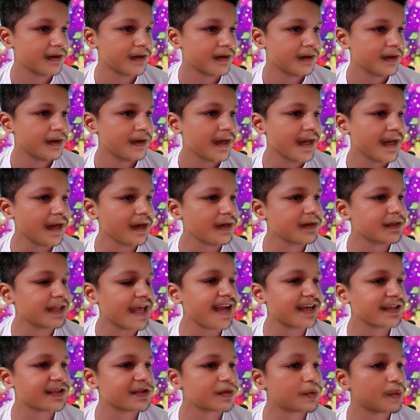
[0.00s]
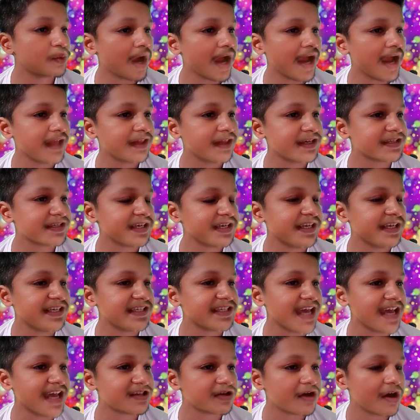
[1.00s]
And that's why the series
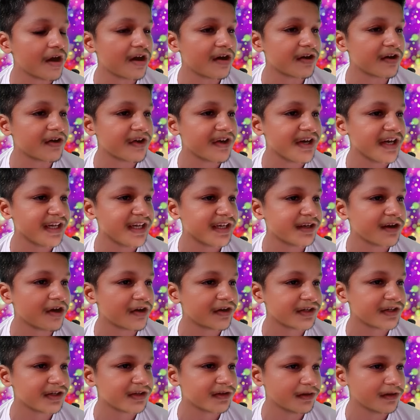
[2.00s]
has or or